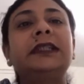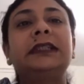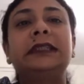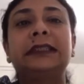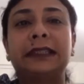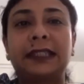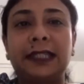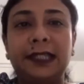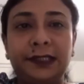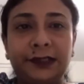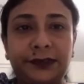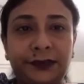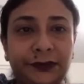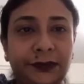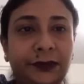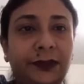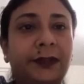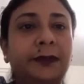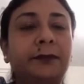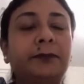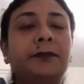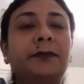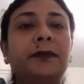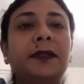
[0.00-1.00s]
science
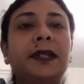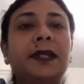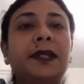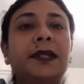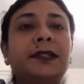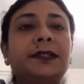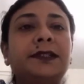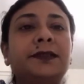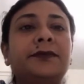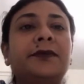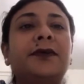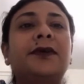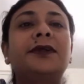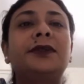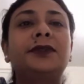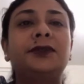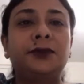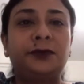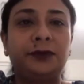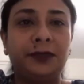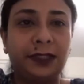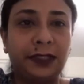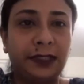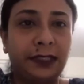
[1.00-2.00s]
olympiads for
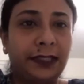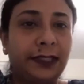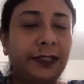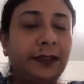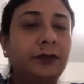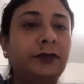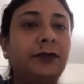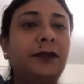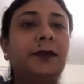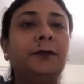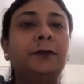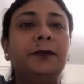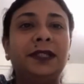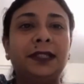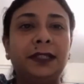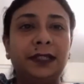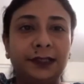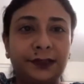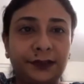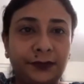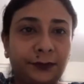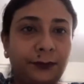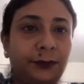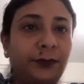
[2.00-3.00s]
junior level,
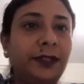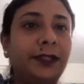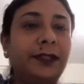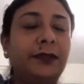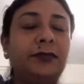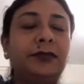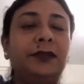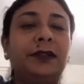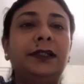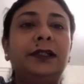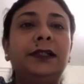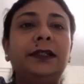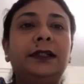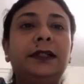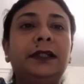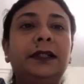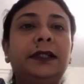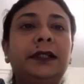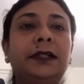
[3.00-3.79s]
middle school level,